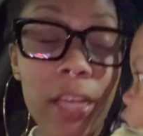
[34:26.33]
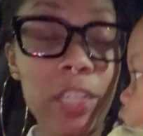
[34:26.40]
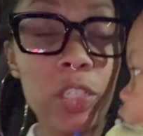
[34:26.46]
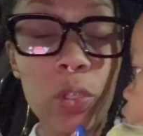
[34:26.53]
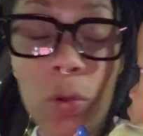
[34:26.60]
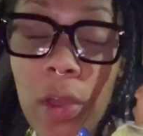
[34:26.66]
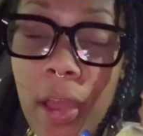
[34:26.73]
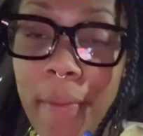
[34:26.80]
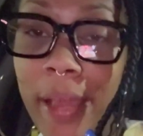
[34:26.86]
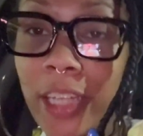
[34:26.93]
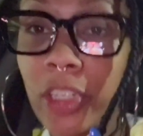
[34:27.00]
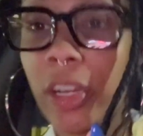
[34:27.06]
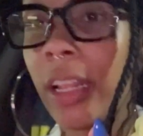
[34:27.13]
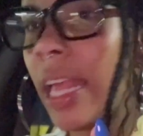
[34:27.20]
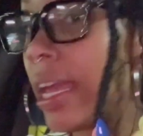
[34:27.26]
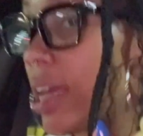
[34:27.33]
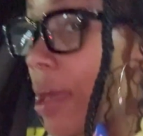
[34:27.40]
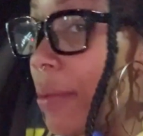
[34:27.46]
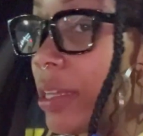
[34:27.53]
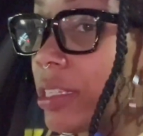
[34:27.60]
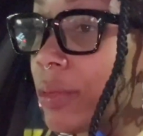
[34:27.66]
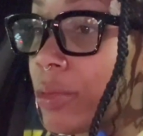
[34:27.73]
enjoyed. make sure to like
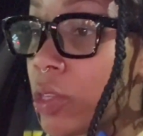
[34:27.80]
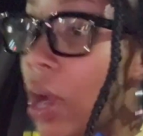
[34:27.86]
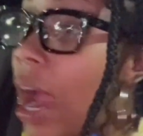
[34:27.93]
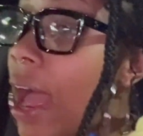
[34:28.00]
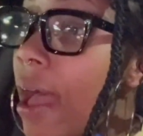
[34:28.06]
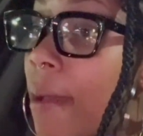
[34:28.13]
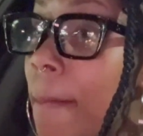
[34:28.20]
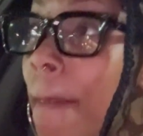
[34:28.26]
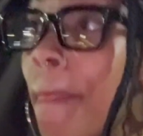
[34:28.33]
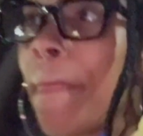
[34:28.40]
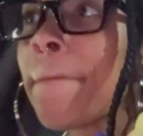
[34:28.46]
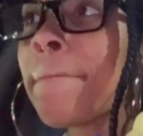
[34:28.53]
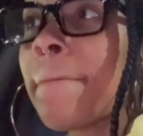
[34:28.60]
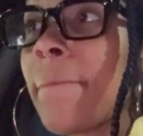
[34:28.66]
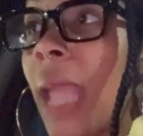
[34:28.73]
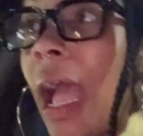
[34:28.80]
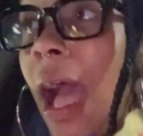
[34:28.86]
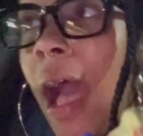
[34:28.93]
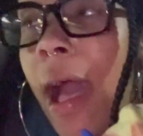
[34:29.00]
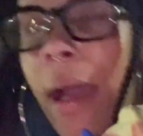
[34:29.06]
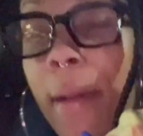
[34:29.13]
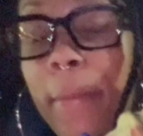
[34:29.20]
comment subscribe
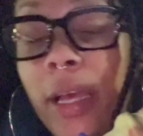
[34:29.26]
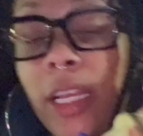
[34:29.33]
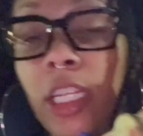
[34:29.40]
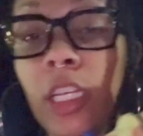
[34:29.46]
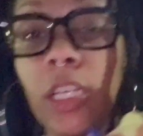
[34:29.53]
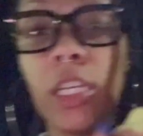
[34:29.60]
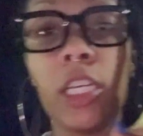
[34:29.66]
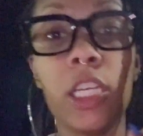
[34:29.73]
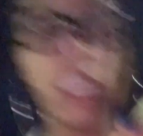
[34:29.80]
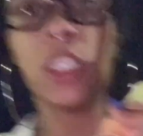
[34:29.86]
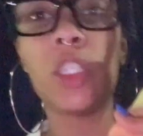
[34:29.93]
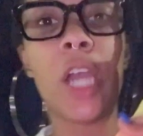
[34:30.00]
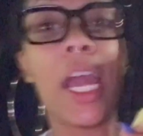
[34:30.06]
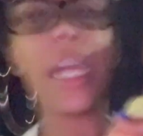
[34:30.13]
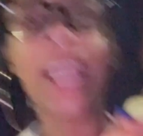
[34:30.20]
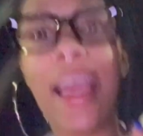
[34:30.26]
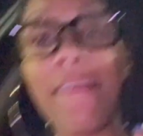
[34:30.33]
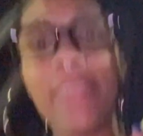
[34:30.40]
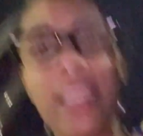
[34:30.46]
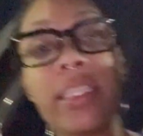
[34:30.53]
i'm uh trying to have this